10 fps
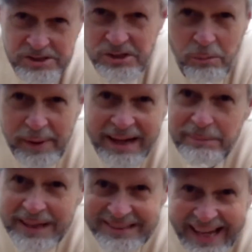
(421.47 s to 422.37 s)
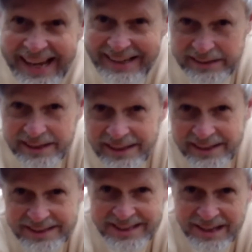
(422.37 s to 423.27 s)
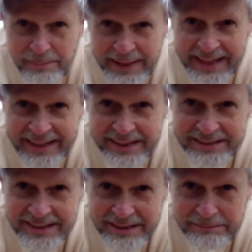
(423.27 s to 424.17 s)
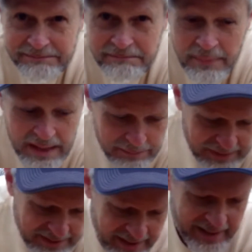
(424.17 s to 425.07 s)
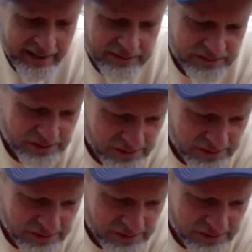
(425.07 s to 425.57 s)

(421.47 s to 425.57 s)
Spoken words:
so bad about that? That's not a bad outcome. But just